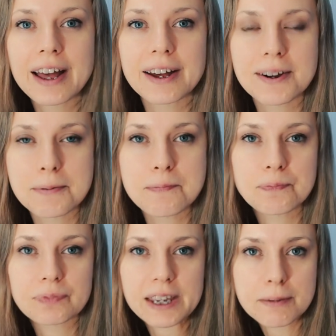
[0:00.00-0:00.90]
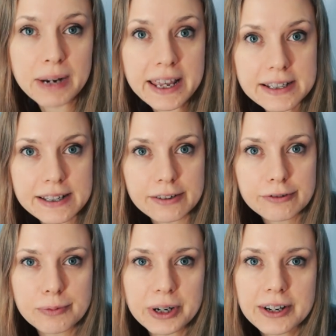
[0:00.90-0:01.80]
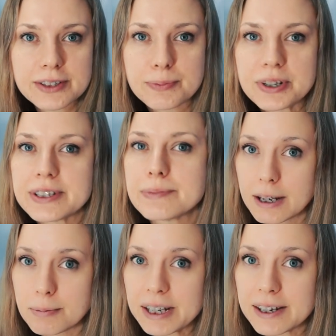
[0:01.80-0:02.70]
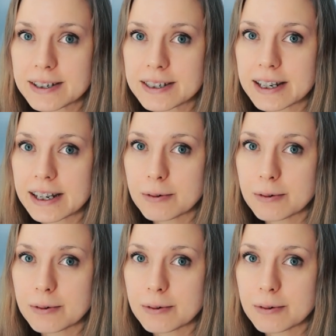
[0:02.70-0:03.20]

um, a blazer for my husband because